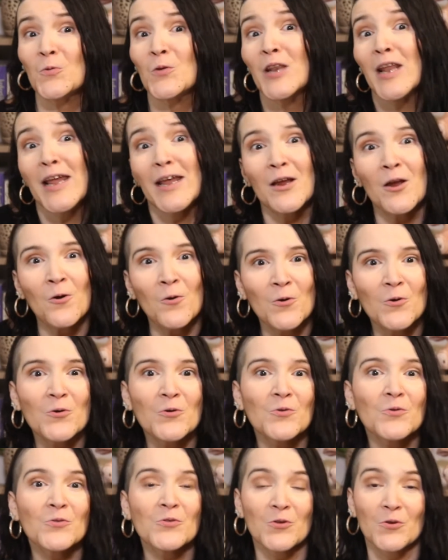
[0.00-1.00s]

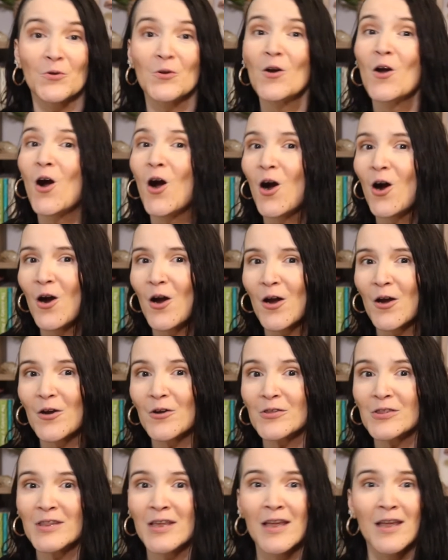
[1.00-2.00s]
Legos or
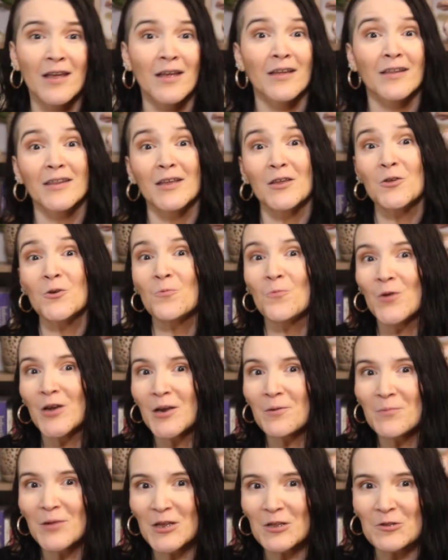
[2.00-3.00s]
cars, then you want
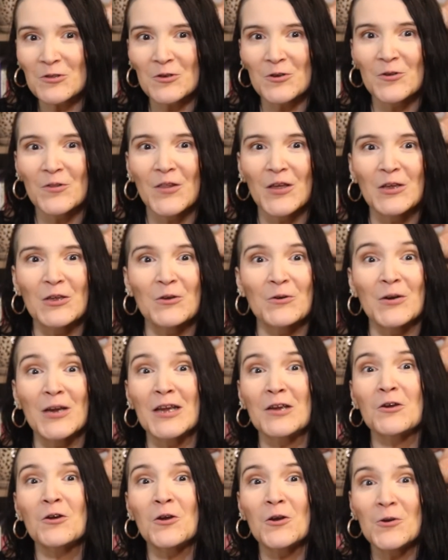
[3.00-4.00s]
to make sure that you're
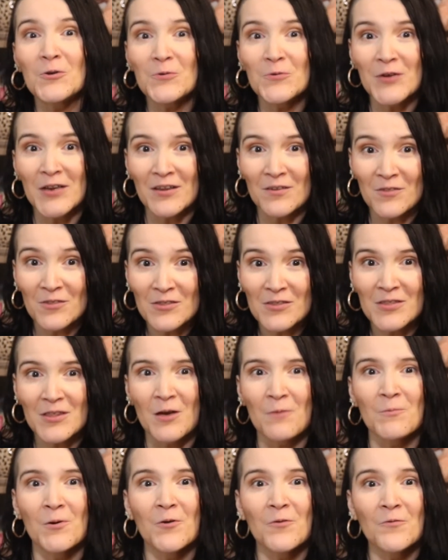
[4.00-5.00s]
including
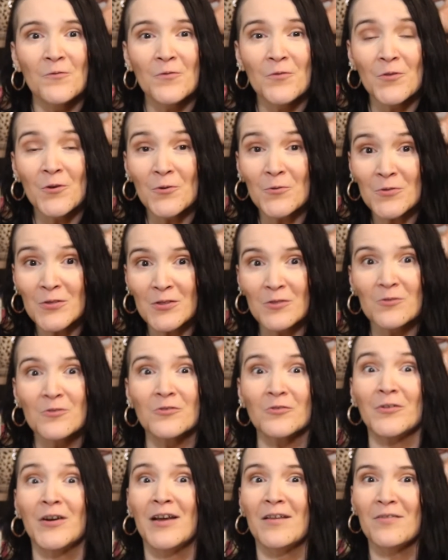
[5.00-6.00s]
some of those
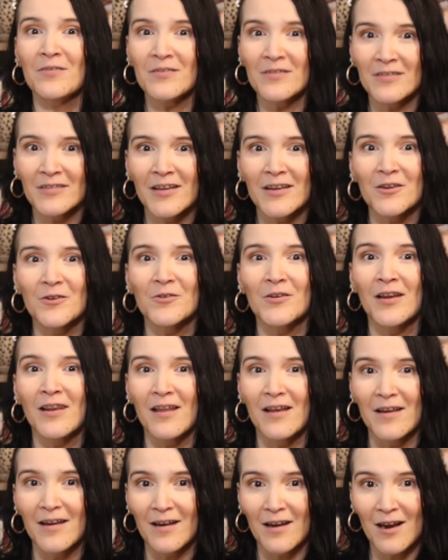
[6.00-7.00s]
strengths that your
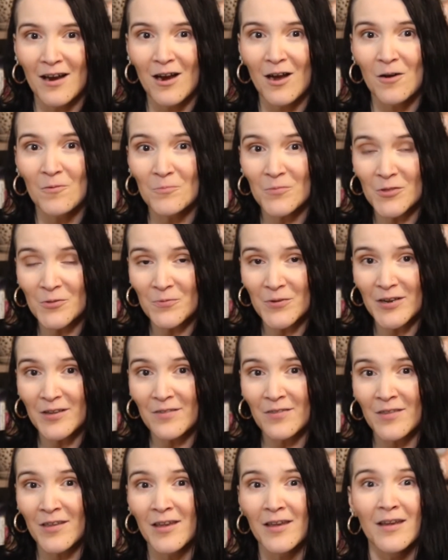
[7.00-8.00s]
client comes with
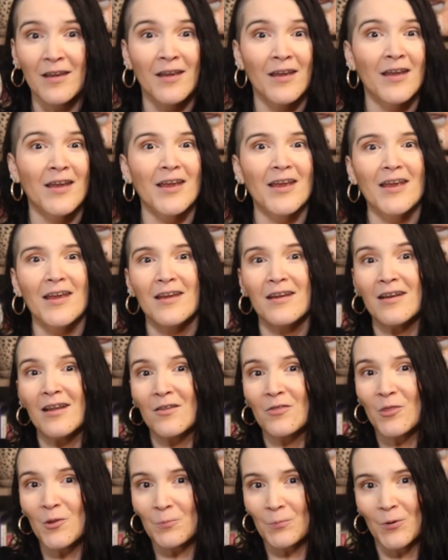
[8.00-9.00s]

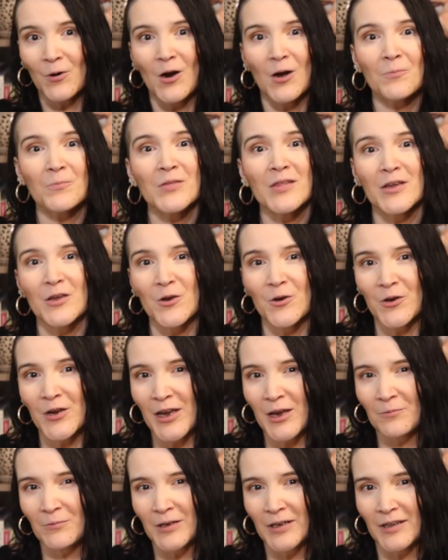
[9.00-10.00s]
in the prompts that you're
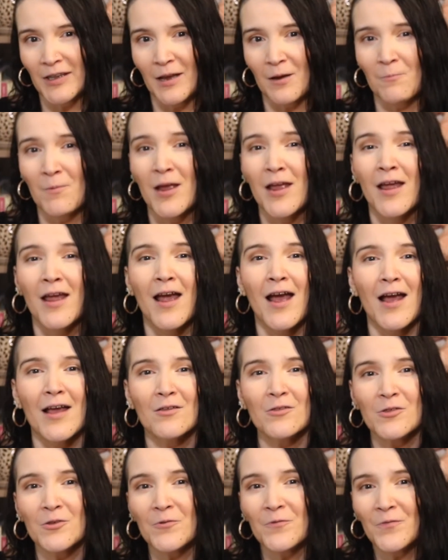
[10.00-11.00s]
giving them,
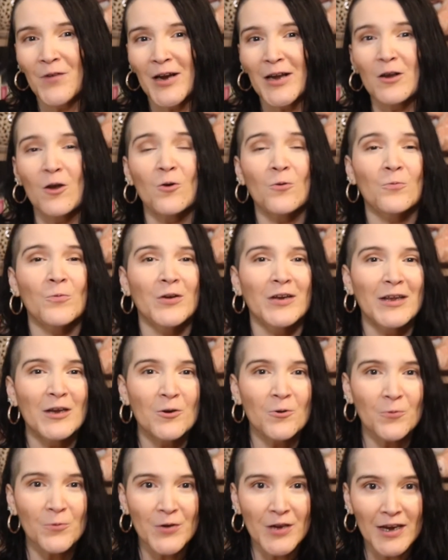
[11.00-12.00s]
as you find a really
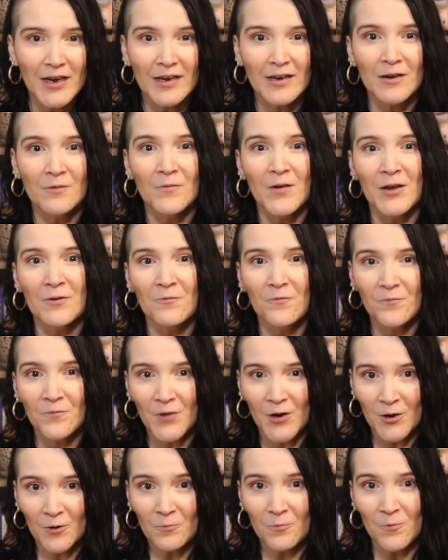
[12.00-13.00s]
creative and
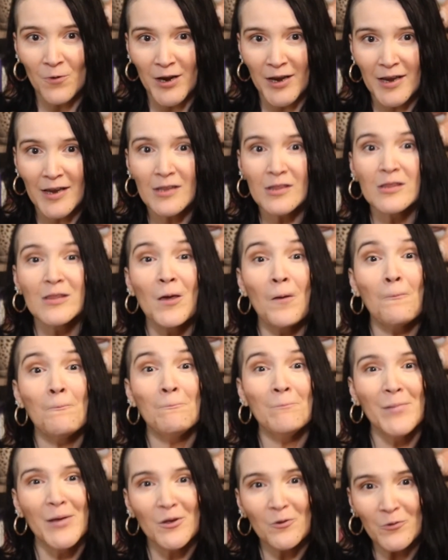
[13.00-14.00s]
fun way to
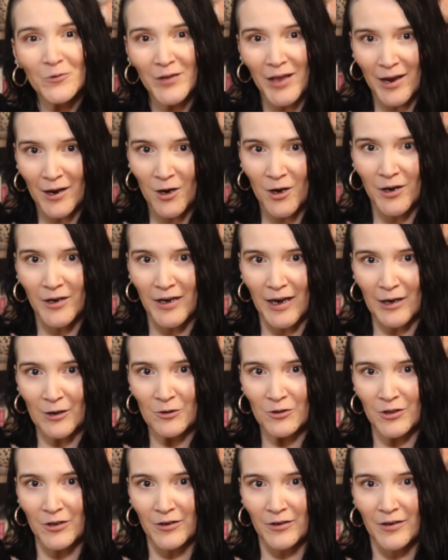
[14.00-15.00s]
build that
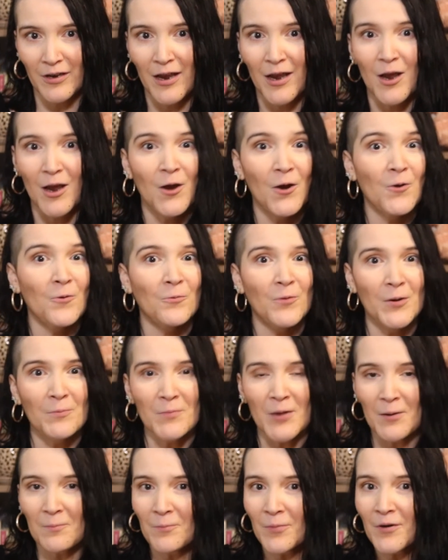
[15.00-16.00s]
connection.
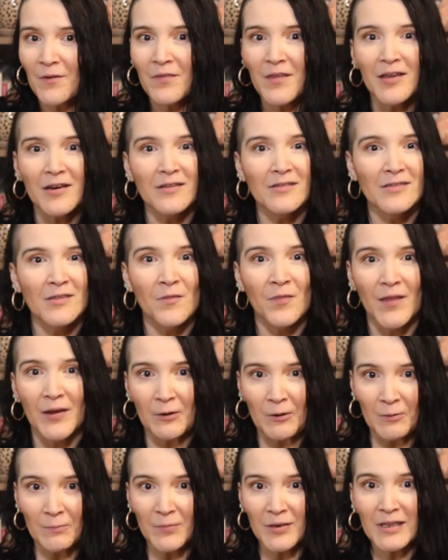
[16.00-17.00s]
Remember that as a
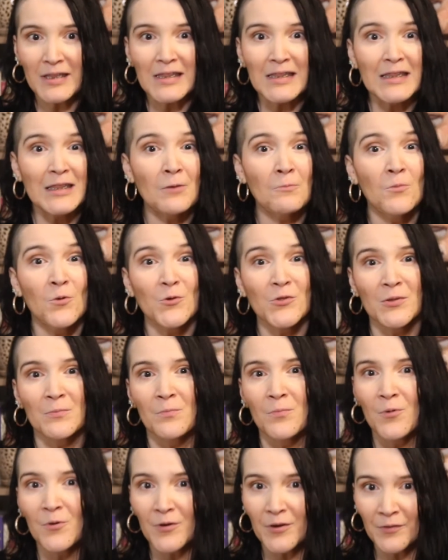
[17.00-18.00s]
therapist, the most
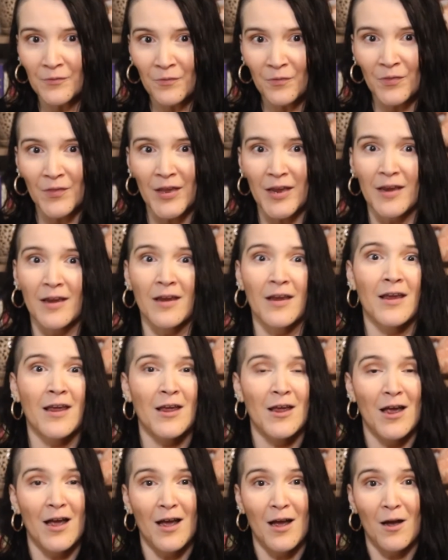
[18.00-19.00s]
important thing
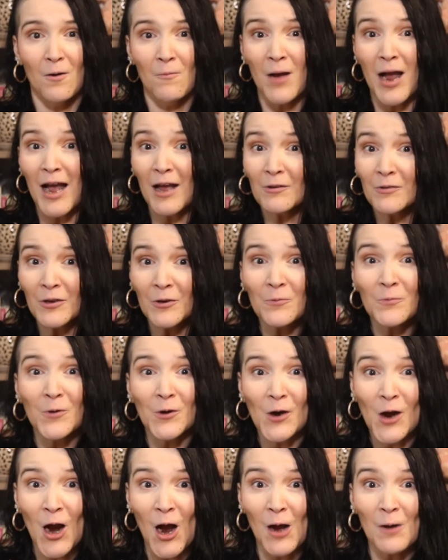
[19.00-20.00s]
after we're
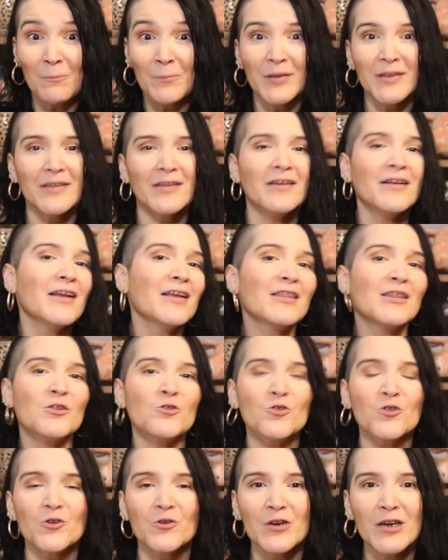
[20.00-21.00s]
competent is
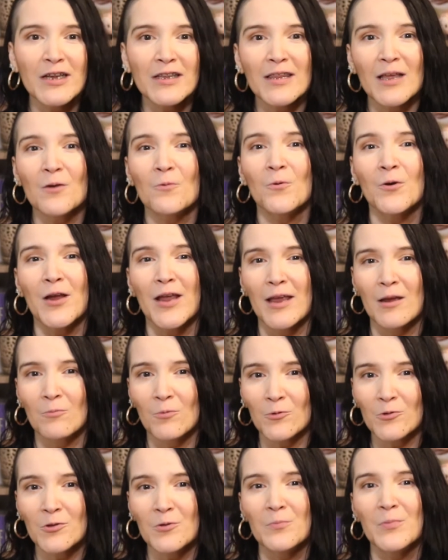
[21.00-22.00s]
ensuring that we're
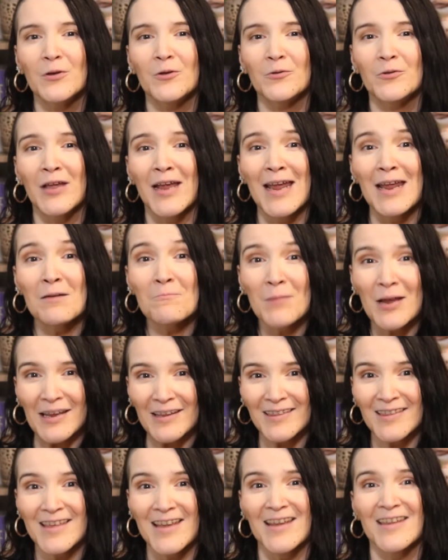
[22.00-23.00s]
able to build and
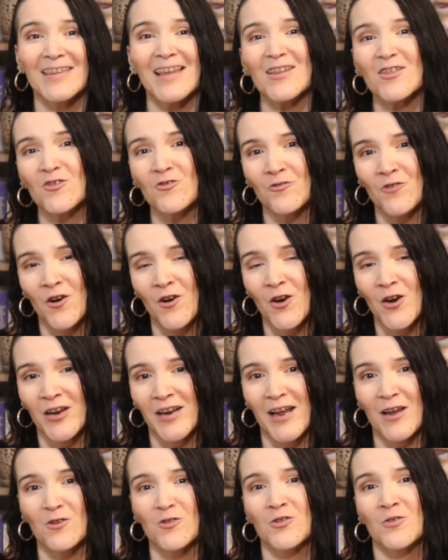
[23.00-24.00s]
maintain that strong
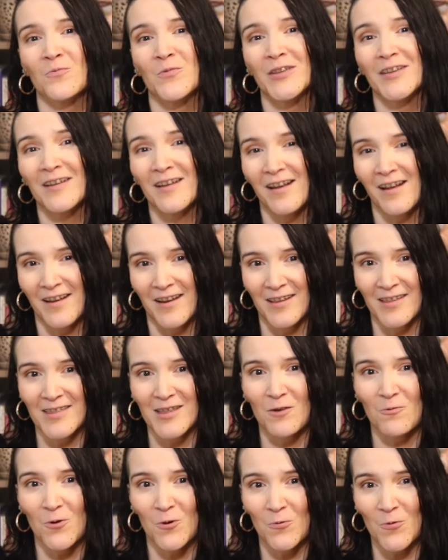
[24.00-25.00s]
connection with the clients
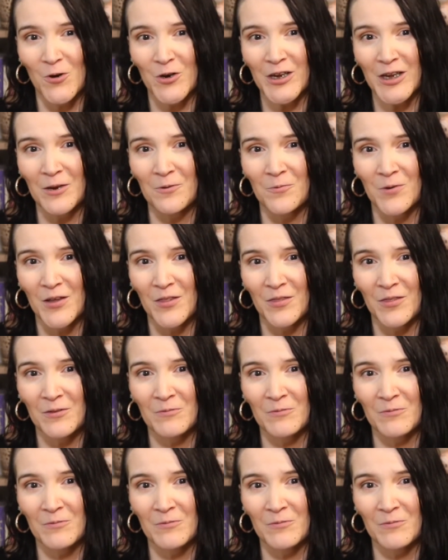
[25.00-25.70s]
that we're working with.